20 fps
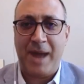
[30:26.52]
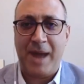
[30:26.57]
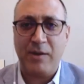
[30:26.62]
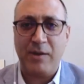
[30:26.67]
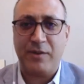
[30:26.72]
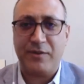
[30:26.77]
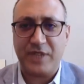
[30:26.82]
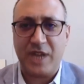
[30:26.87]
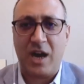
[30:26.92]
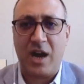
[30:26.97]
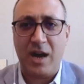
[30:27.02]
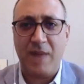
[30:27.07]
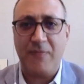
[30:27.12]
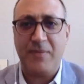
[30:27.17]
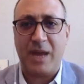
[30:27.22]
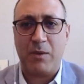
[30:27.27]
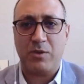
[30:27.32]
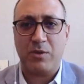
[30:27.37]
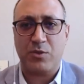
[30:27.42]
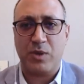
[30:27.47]
of time
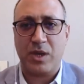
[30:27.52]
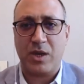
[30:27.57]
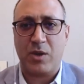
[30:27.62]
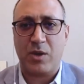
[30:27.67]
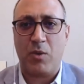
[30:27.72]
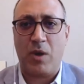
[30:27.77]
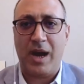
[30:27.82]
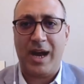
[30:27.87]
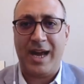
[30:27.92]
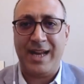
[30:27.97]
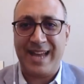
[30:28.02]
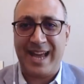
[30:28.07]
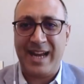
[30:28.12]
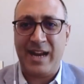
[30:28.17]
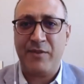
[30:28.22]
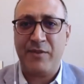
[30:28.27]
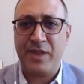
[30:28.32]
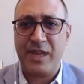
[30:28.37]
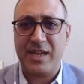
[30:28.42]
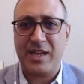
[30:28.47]
that was required, and
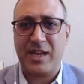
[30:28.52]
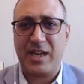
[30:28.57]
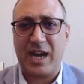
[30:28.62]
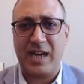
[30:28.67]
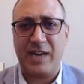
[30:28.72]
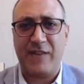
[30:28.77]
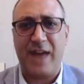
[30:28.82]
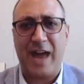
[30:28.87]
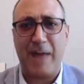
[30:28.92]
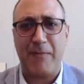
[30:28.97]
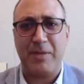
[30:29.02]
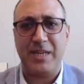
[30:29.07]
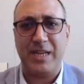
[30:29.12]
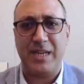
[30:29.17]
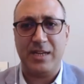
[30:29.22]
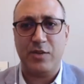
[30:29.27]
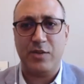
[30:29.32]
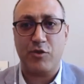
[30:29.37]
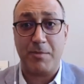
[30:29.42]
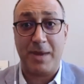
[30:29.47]
everything kind of happened
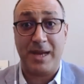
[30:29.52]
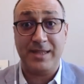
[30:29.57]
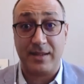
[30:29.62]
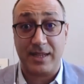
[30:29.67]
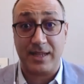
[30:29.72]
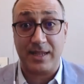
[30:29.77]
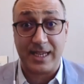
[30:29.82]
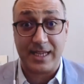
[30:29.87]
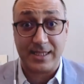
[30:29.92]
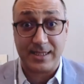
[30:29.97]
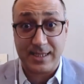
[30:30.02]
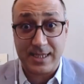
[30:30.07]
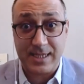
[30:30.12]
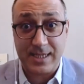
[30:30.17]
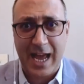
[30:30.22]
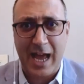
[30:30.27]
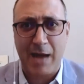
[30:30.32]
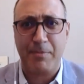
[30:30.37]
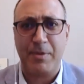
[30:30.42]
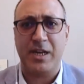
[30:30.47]
incrementally. It didn't
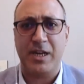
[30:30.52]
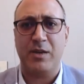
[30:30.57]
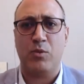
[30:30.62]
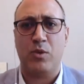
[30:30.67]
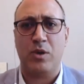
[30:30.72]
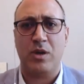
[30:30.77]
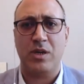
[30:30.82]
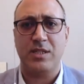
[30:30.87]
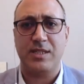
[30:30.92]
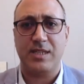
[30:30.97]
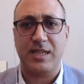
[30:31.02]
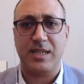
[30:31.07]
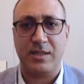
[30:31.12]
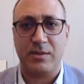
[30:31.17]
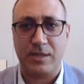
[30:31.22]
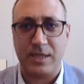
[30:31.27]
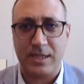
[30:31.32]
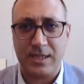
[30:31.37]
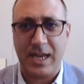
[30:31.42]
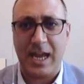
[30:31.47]
happen at once. It
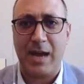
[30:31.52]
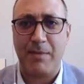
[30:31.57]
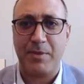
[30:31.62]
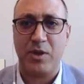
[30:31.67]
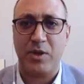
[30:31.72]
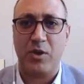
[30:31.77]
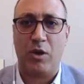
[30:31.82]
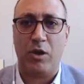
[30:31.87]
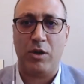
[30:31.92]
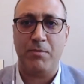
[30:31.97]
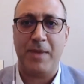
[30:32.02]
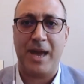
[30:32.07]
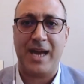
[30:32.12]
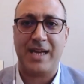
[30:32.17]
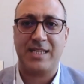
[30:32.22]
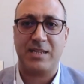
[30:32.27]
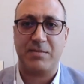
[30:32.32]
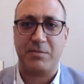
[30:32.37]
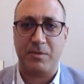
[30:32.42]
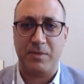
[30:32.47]
didn't happen all
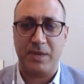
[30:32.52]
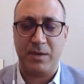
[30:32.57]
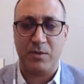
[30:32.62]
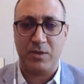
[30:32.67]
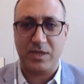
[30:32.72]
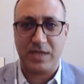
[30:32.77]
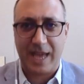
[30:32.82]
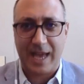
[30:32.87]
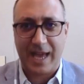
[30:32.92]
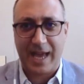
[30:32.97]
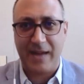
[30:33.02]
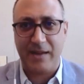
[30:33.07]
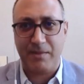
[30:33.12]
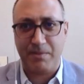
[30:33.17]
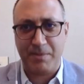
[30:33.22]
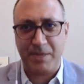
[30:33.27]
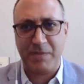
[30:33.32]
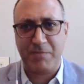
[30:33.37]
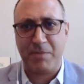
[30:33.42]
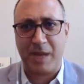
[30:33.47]
maximum. It was
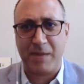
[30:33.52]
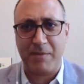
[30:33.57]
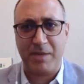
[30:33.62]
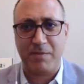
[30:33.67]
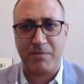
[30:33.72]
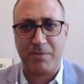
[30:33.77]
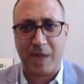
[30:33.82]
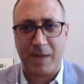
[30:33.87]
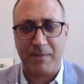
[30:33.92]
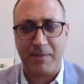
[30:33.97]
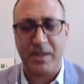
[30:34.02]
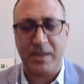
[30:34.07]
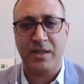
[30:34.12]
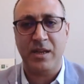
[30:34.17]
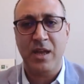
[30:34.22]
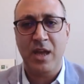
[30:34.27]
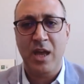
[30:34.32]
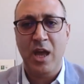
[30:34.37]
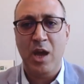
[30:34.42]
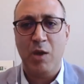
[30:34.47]
bit by bit by
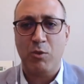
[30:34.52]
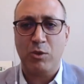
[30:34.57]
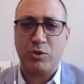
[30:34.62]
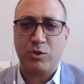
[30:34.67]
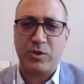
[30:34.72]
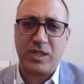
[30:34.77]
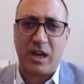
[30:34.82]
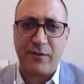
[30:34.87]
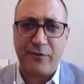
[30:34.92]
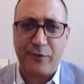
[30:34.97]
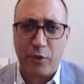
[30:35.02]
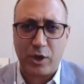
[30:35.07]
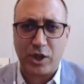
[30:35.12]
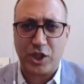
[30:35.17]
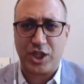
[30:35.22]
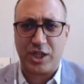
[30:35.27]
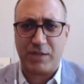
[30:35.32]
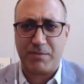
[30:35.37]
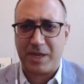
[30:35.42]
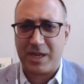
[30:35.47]
bit, which was
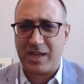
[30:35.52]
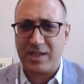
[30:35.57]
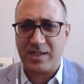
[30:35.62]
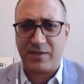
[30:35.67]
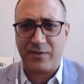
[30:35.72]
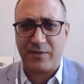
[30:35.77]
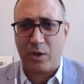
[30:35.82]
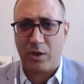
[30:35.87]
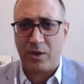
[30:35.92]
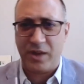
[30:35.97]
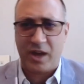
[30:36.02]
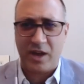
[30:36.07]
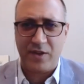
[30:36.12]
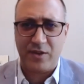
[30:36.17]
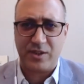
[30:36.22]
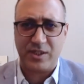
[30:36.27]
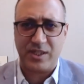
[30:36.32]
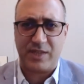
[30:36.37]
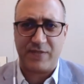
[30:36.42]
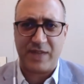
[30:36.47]
unfortunate because of all the
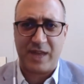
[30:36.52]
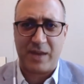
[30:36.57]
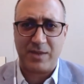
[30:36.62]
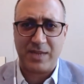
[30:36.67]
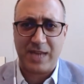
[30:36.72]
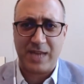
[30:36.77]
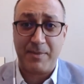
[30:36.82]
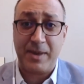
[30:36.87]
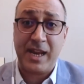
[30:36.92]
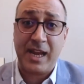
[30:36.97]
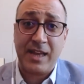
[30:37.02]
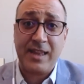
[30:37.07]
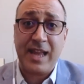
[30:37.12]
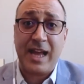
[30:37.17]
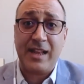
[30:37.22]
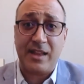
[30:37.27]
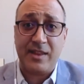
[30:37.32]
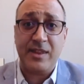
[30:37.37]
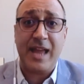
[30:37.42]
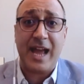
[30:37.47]
other stuff that was happening. And
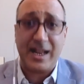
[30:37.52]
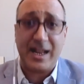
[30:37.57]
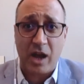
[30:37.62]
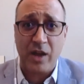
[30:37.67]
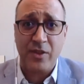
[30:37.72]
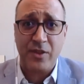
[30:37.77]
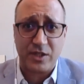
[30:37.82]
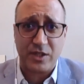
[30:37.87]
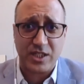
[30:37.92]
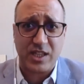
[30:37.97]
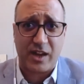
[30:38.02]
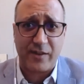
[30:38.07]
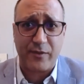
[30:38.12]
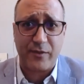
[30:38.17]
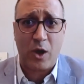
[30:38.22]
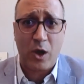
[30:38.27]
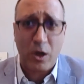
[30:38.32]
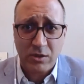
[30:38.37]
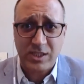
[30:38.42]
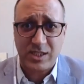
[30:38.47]
that other stuff
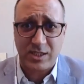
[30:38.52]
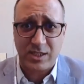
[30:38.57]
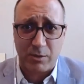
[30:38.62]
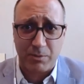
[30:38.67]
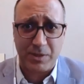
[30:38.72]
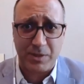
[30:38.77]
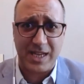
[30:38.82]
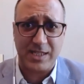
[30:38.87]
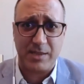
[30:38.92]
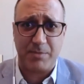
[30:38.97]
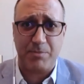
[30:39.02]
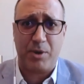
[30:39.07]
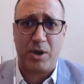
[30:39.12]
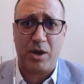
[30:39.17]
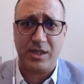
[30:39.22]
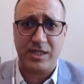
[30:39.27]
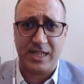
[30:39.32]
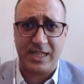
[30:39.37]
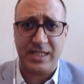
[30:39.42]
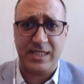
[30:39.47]
also plays a
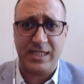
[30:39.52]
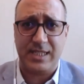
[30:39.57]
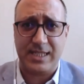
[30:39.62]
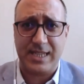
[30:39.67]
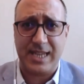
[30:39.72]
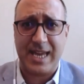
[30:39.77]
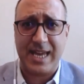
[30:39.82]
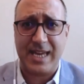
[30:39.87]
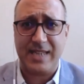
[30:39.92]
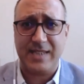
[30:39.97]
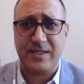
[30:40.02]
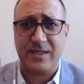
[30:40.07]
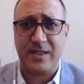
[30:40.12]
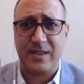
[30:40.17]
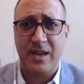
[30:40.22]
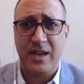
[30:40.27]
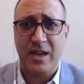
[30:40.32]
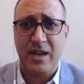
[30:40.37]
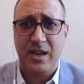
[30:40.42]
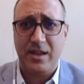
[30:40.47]
part in today's
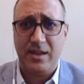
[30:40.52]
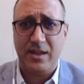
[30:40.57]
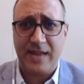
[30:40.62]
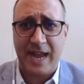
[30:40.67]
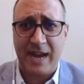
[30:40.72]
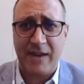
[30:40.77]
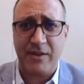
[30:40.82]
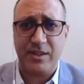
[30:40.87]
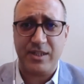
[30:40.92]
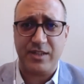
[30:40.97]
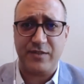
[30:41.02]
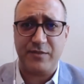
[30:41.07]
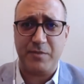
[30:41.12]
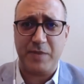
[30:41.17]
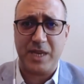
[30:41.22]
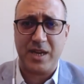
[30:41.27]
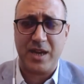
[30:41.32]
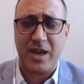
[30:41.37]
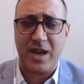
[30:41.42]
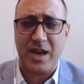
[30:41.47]
narrative
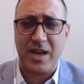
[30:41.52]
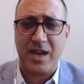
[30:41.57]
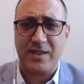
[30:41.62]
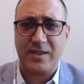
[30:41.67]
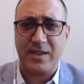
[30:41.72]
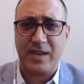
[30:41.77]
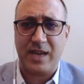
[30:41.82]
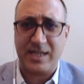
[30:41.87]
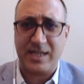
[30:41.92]
because, as